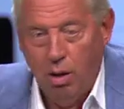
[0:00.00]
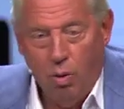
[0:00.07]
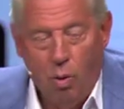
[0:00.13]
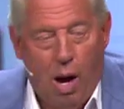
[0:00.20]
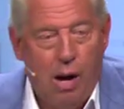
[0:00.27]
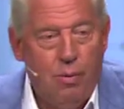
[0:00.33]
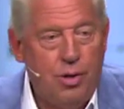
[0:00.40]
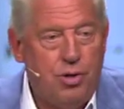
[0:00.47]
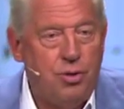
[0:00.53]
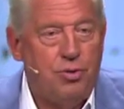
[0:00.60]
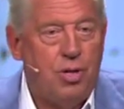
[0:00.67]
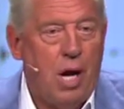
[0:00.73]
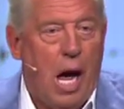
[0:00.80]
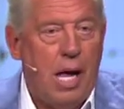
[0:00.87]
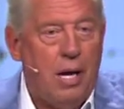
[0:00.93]
Why would you,
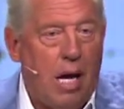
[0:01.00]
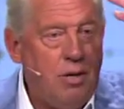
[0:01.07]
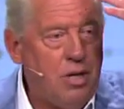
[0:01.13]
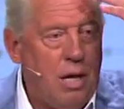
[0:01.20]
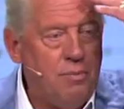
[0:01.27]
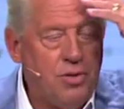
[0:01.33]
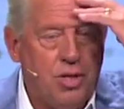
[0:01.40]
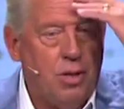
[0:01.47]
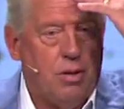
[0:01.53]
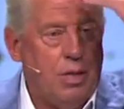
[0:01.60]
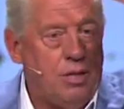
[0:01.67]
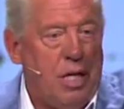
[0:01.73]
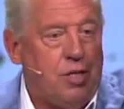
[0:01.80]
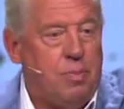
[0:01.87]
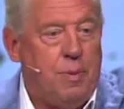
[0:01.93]
I'm still,
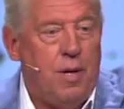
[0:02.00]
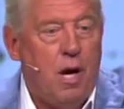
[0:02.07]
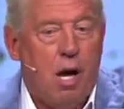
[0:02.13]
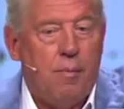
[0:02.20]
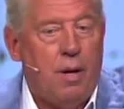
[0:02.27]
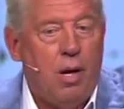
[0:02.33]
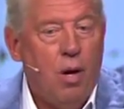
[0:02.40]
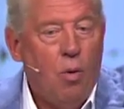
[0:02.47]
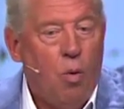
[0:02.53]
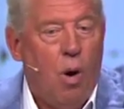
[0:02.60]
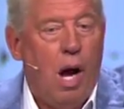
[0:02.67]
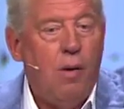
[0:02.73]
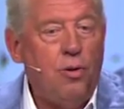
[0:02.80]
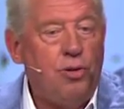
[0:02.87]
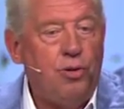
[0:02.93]
it's beyond me.
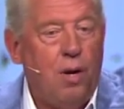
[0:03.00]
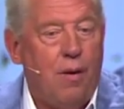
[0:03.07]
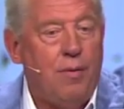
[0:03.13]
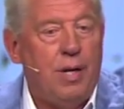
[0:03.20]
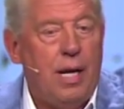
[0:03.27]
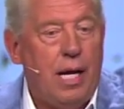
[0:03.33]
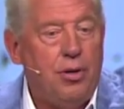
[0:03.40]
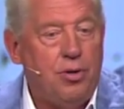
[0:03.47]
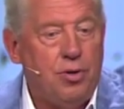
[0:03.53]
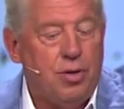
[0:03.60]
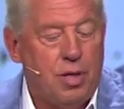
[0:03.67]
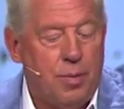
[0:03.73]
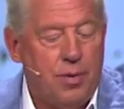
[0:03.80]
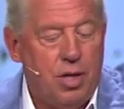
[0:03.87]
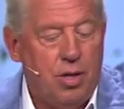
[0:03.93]
Why would you every day do
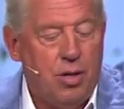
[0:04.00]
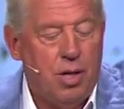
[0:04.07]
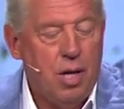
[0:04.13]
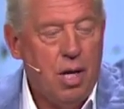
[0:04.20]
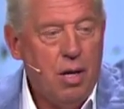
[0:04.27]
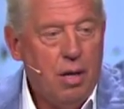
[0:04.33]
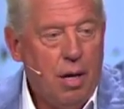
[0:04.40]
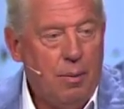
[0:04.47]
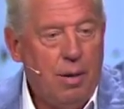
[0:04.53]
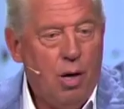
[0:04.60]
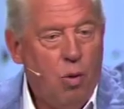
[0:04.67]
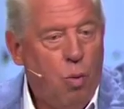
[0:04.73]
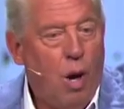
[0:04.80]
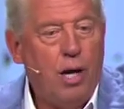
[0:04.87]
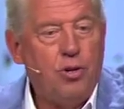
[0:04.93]
something
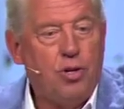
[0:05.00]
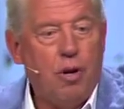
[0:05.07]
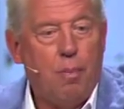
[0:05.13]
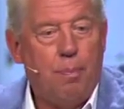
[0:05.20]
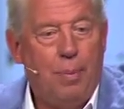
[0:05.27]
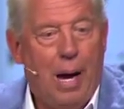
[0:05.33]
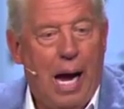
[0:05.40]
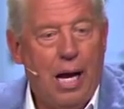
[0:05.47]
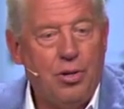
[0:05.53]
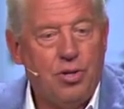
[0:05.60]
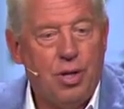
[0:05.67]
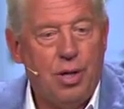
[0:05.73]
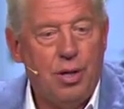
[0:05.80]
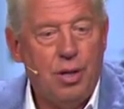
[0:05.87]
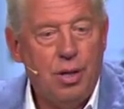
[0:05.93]
what is your
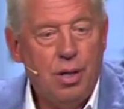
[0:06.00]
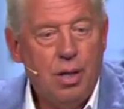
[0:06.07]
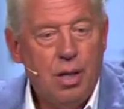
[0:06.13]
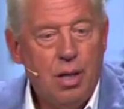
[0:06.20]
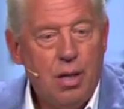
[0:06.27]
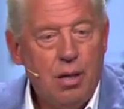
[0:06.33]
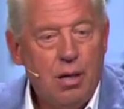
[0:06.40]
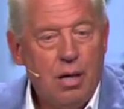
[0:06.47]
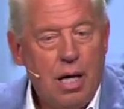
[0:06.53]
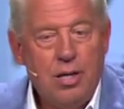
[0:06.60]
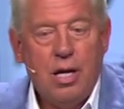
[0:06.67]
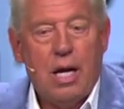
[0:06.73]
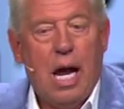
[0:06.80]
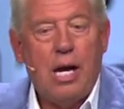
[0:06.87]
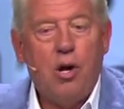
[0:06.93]
passion?
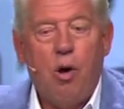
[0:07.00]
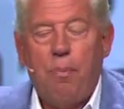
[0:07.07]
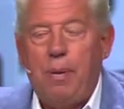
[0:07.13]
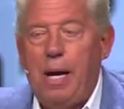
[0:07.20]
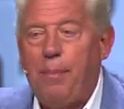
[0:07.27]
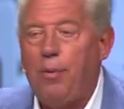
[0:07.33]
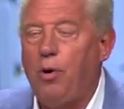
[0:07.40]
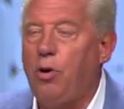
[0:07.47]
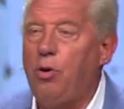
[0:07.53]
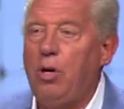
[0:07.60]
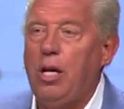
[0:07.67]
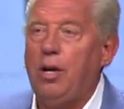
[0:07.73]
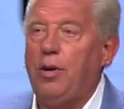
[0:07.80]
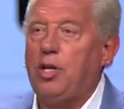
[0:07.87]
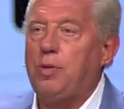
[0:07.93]
And yet I know people who
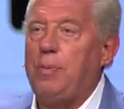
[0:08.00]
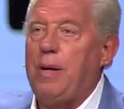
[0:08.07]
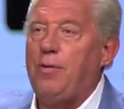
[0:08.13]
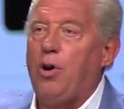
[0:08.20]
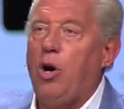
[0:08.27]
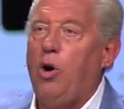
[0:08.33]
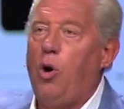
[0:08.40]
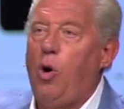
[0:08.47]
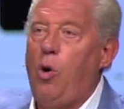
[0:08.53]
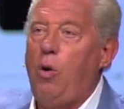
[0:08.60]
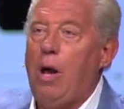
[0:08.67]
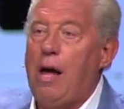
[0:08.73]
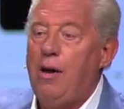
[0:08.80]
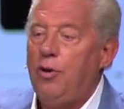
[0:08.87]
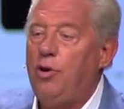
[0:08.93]
literally spend their
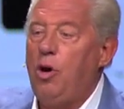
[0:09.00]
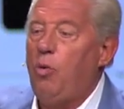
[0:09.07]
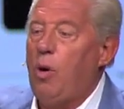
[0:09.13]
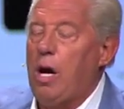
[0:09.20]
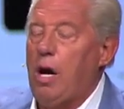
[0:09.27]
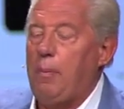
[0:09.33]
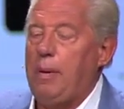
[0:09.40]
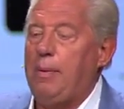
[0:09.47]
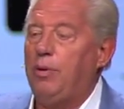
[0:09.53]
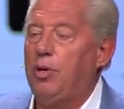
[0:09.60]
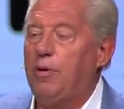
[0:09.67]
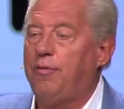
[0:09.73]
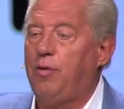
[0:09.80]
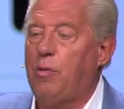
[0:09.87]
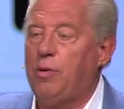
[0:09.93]
whole life, no wonder people
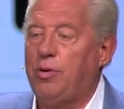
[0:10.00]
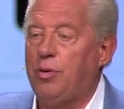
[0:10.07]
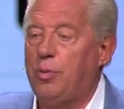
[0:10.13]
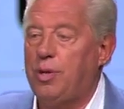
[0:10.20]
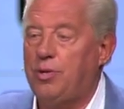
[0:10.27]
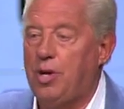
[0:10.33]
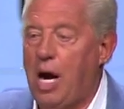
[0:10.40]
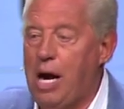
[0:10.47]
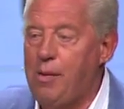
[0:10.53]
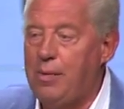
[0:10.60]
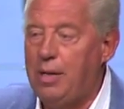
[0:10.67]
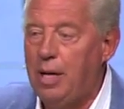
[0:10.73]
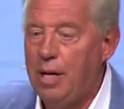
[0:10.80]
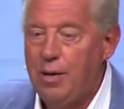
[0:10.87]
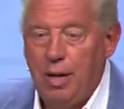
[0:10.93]
look forward to
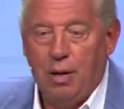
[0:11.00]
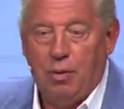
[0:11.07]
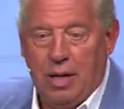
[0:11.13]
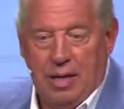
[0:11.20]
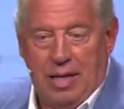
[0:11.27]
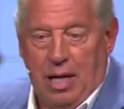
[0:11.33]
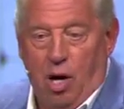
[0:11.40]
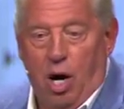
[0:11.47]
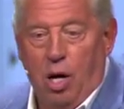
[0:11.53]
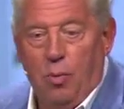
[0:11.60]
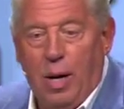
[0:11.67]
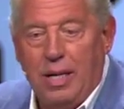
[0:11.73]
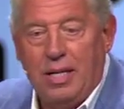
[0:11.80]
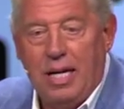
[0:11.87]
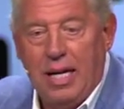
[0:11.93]
retirement. They can hardly
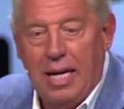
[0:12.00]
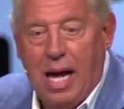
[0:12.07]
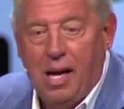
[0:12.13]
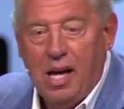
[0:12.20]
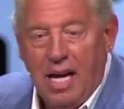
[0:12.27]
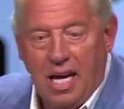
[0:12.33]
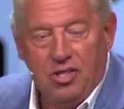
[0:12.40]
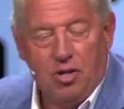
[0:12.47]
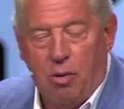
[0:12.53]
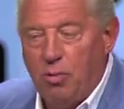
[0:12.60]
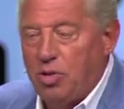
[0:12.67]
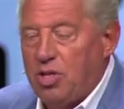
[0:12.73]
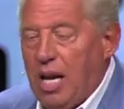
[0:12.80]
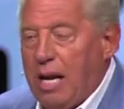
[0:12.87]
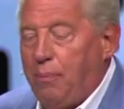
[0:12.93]
wait to get out. It's
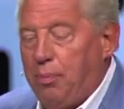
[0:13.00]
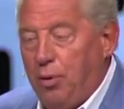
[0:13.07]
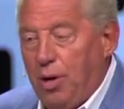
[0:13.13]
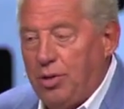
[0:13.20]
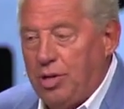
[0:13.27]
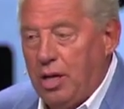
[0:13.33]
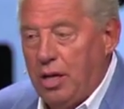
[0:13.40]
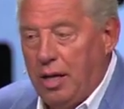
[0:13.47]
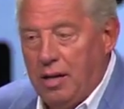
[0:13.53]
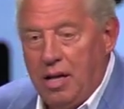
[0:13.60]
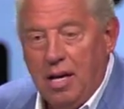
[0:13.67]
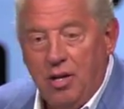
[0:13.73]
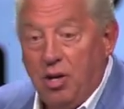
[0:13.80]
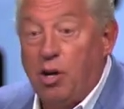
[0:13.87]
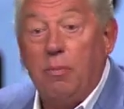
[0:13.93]
almost like prison.
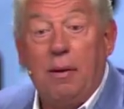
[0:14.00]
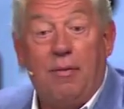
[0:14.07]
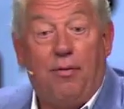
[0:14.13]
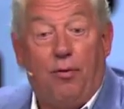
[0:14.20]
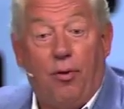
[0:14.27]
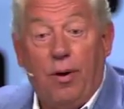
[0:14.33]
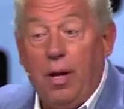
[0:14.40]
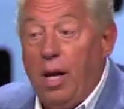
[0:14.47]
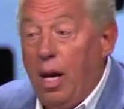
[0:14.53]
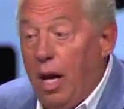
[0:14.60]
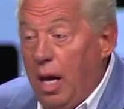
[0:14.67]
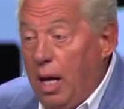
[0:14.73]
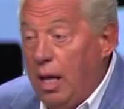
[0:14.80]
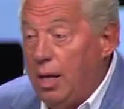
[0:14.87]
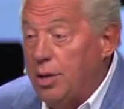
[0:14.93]
They're going to be free at
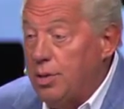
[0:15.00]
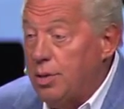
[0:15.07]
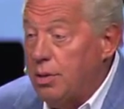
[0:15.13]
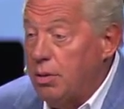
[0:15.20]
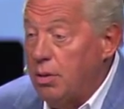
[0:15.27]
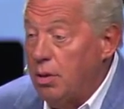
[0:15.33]
last.